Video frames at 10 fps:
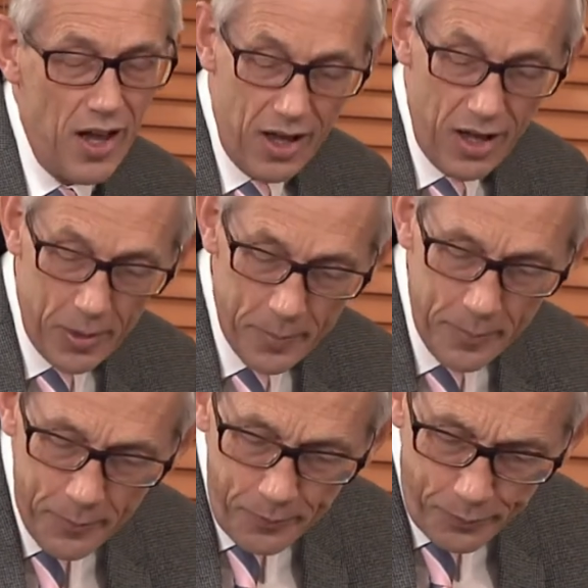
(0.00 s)

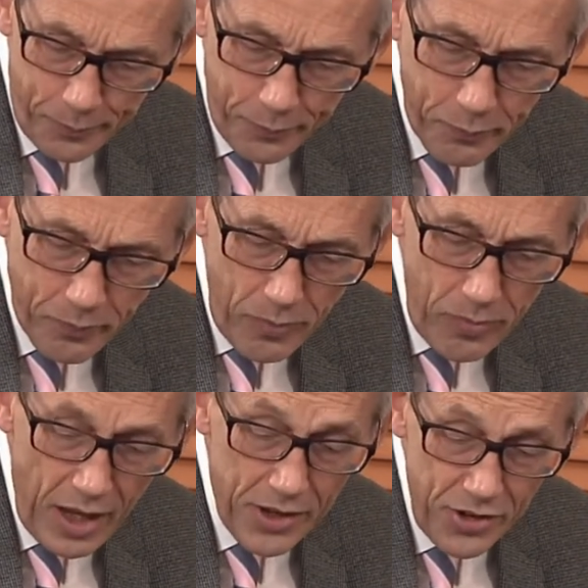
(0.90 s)
Um,
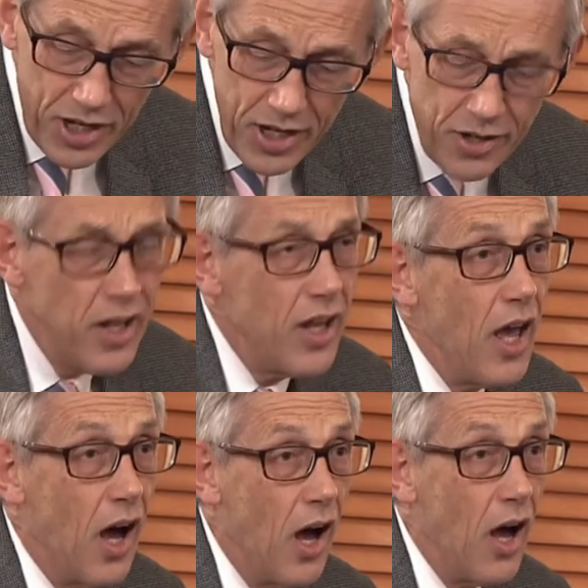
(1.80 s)
and indeed,
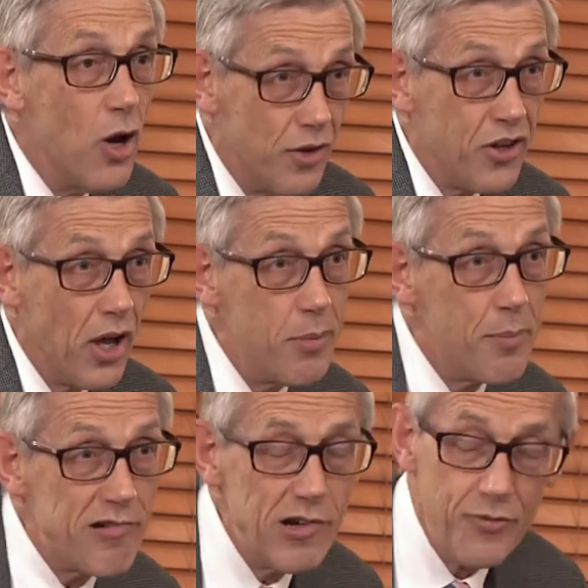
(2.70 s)
over time,
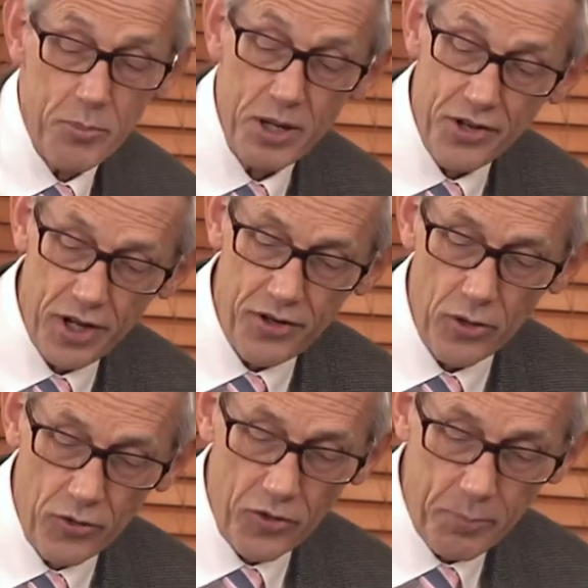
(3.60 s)
it proved to be Ted
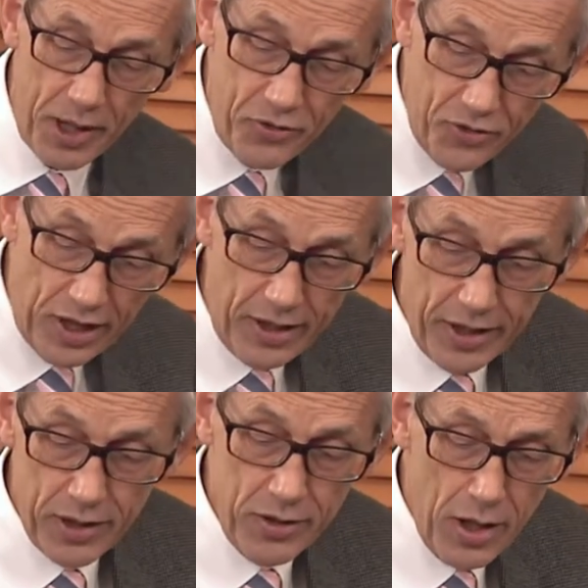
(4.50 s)
Hughes' best
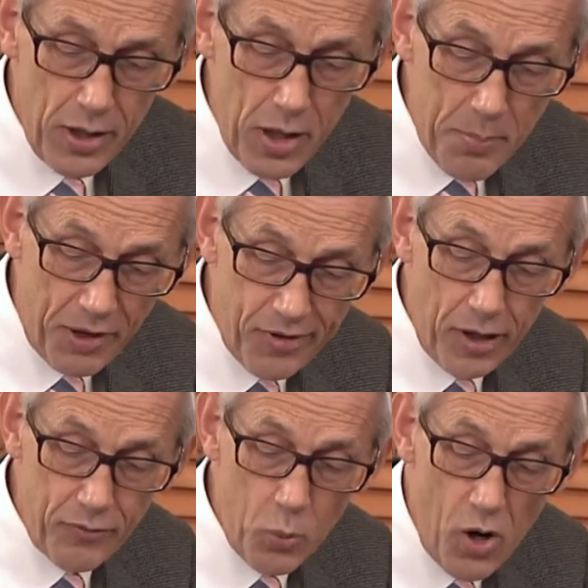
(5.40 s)
selling and Best
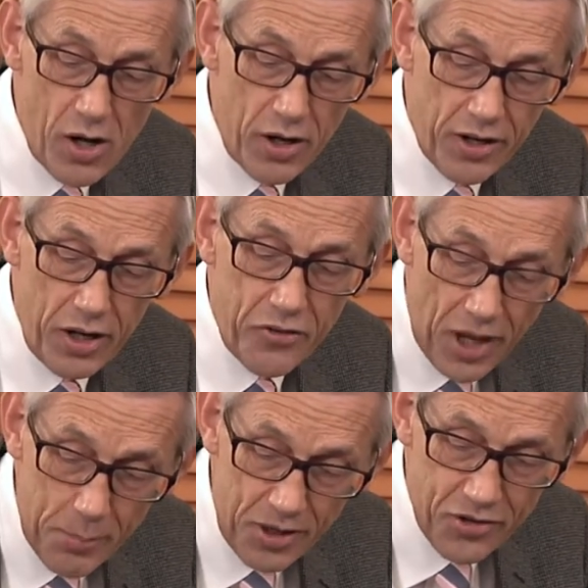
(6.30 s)
Loved Work,
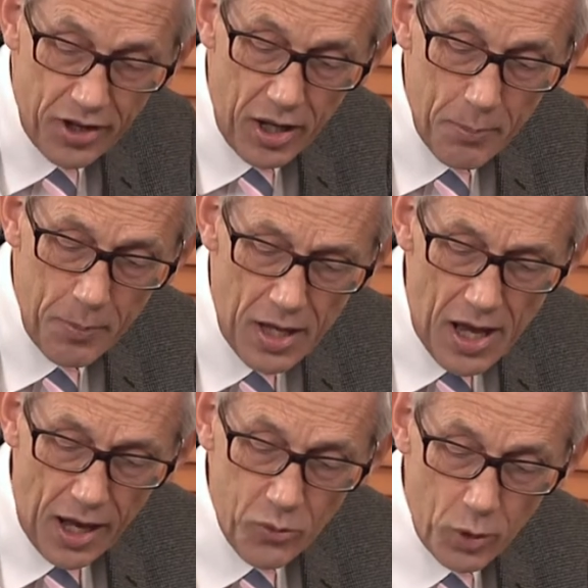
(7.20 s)
establishing him
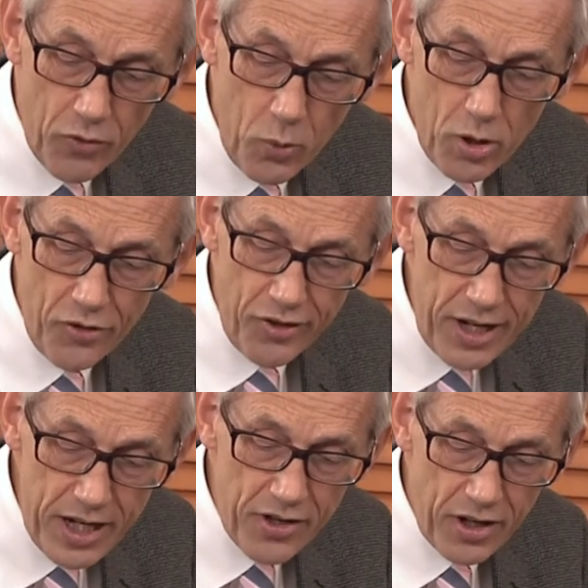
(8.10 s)
as one of the world's
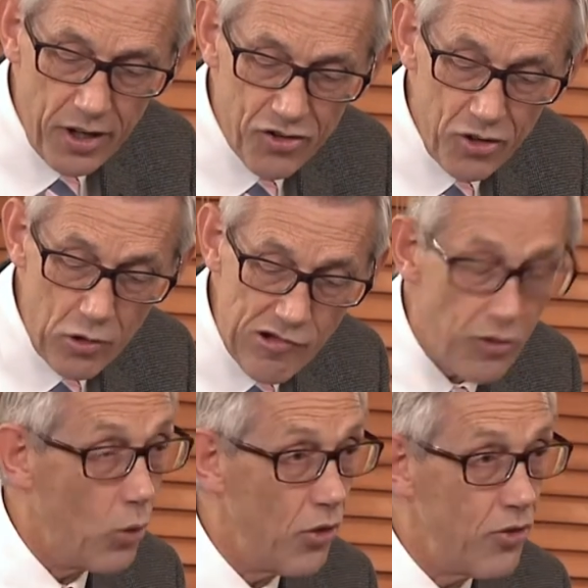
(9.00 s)
leading
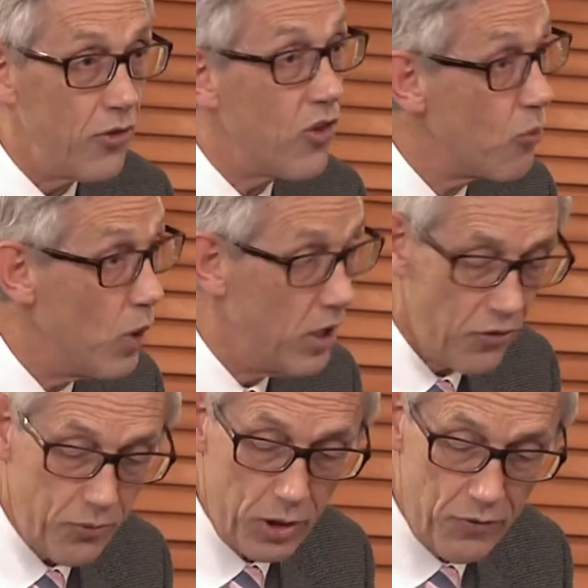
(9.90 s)
children's authors, as well
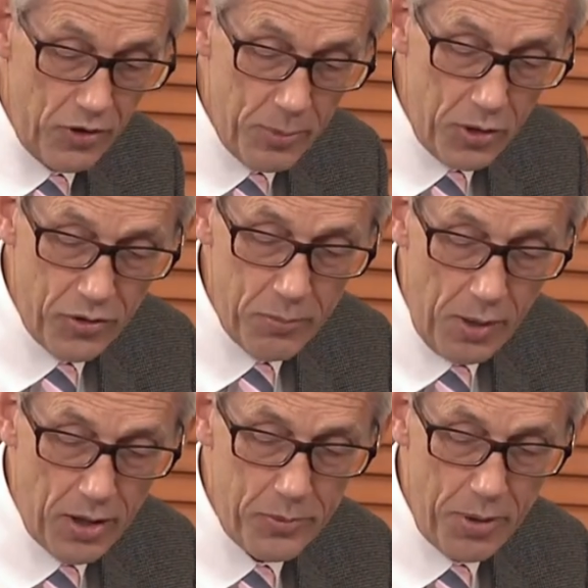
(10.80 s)
as one of its most
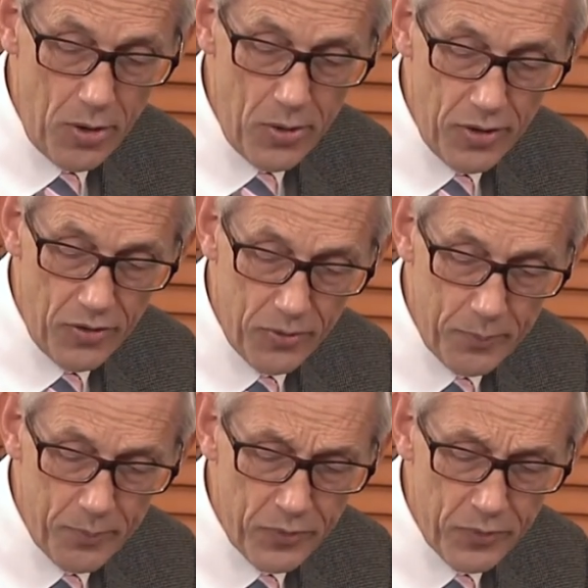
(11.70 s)
admired poets.